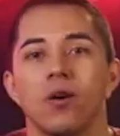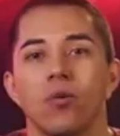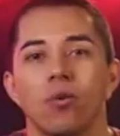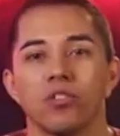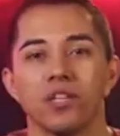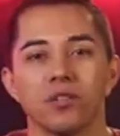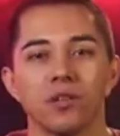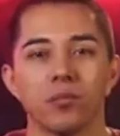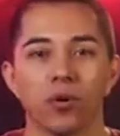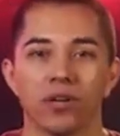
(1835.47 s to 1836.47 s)
While these are
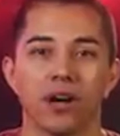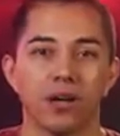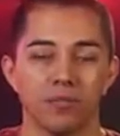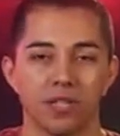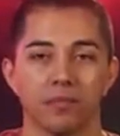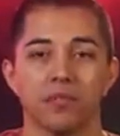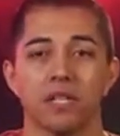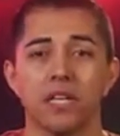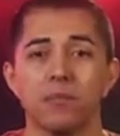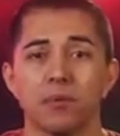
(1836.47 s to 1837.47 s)
important concepts to
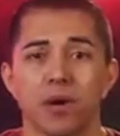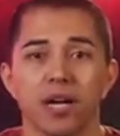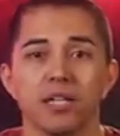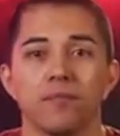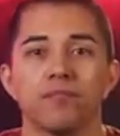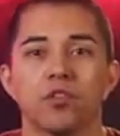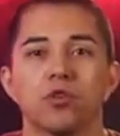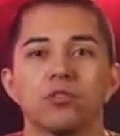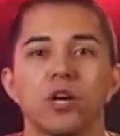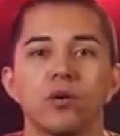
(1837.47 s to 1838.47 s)
keep in mind,
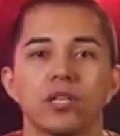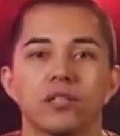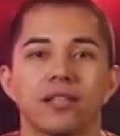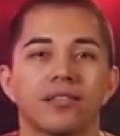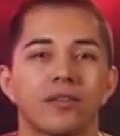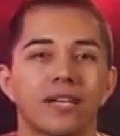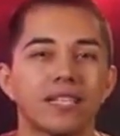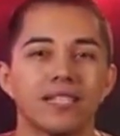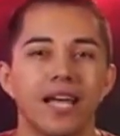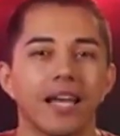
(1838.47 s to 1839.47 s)
you'll notice that there
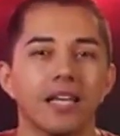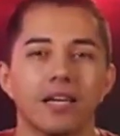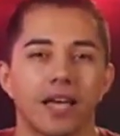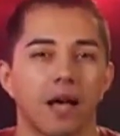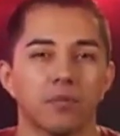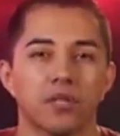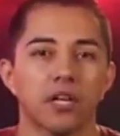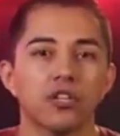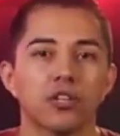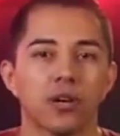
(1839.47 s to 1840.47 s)
isn't any
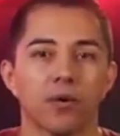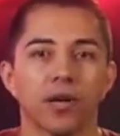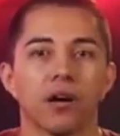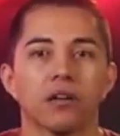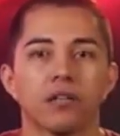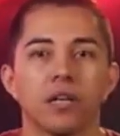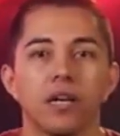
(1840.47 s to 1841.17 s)
encapsulation going on.